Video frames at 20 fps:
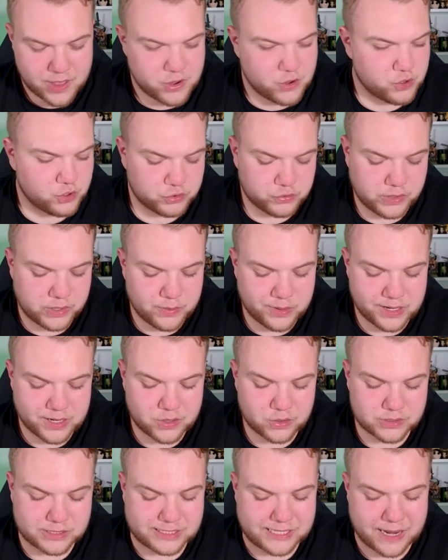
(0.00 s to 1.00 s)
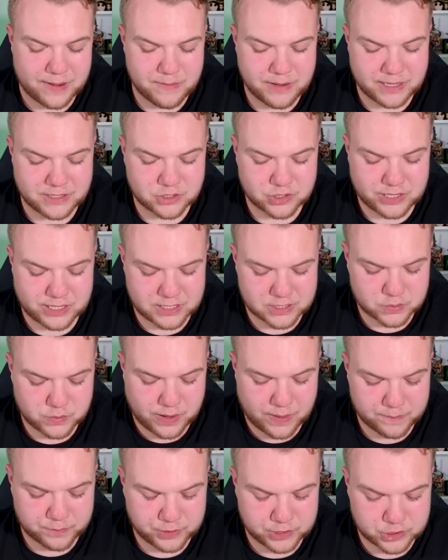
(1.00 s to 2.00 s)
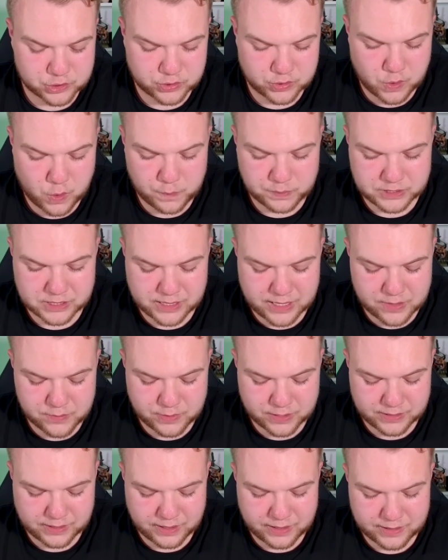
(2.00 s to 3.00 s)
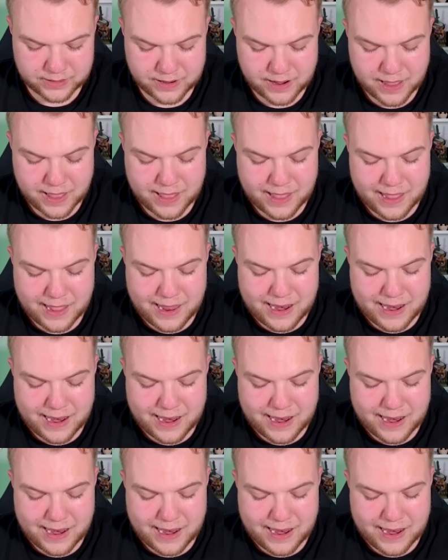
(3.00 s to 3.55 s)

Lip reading: you don't really want to go same lane, so that's why I'm pressuring opposite lane right here.